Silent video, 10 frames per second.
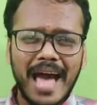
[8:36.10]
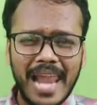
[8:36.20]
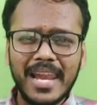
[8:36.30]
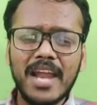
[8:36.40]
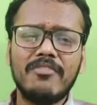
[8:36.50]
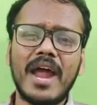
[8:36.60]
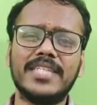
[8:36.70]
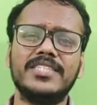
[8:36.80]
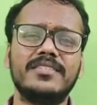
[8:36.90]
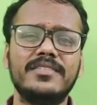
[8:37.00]
ulnar
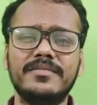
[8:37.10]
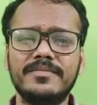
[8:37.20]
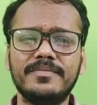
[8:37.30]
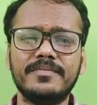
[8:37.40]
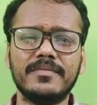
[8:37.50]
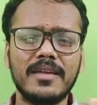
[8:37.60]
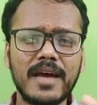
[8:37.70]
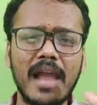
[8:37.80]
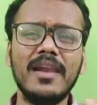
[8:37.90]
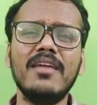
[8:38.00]
fracture.
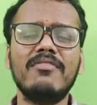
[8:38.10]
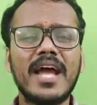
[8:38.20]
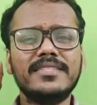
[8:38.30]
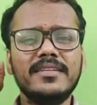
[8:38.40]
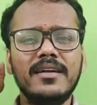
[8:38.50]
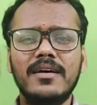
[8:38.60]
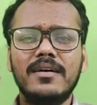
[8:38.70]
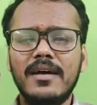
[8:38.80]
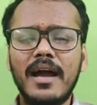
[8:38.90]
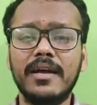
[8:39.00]
Ulnar fracture
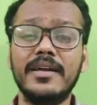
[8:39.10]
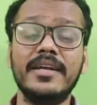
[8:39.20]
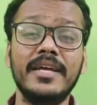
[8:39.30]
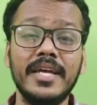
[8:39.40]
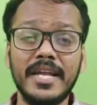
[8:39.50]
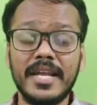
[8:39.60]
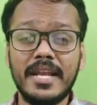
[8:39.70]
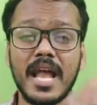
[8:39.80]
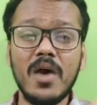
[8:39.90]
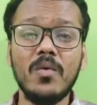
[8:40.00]
occurred.
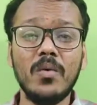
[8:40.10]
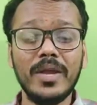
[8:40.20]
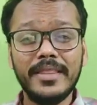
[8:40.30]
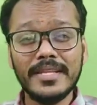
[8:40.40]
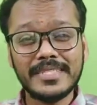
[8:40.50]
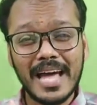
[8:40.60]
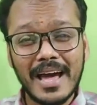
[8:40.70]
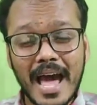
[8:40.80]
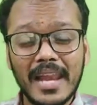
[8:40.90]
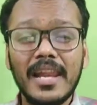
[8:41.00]
Now in this
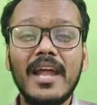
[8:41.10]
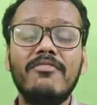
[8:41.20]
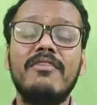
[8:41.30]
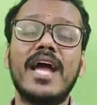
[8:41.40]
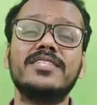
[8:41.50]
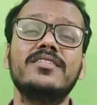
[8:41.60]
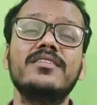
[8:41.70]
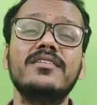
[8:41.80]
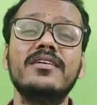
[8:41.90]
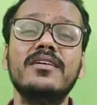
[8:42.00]
ulnar
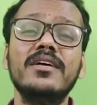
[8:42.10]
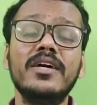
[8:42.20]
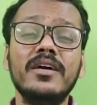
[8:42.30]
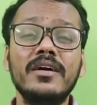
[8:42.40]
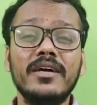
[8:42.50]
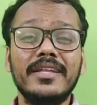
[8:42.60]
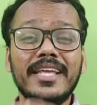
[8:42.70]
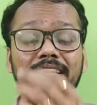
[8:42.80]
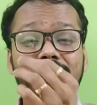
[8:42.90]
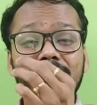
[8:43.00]
fracture
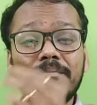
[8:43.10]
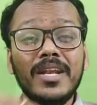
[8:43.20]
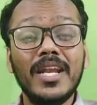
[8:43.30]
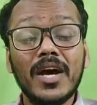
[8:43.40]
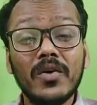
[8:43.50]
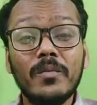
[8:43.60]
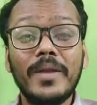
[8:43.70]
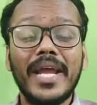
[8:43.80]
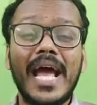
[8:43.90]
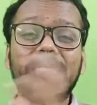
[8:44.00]
there is some nerve
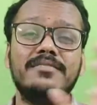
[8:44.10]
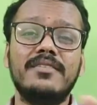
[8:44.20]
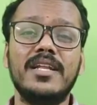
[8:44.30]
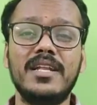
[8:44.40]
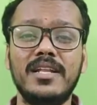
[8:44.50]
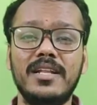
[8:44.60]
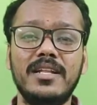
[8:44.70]
break as well.